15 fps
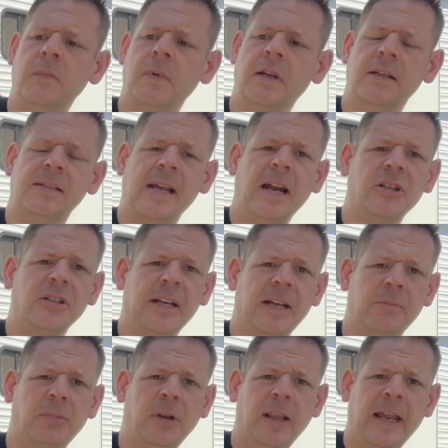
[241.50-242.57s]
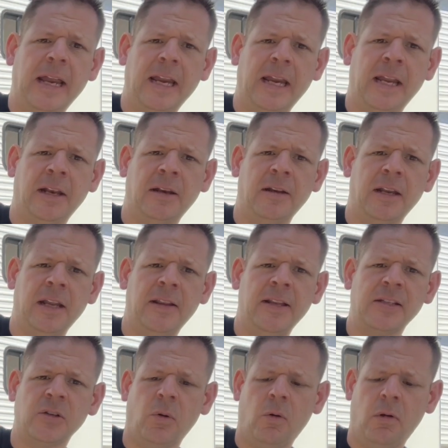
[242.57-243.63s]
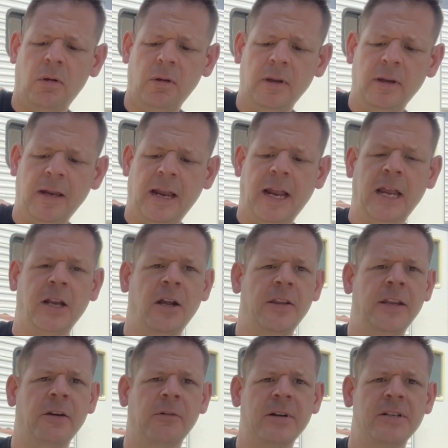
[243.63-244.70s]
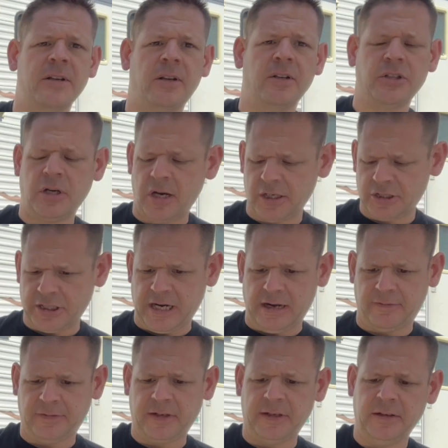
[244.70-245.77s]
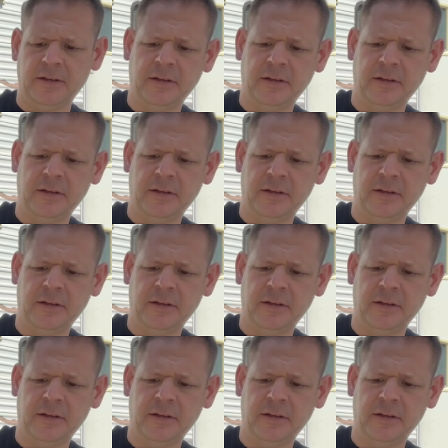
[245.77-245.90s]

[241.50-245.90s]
It's actually at play in this hole and on the original shock shaft.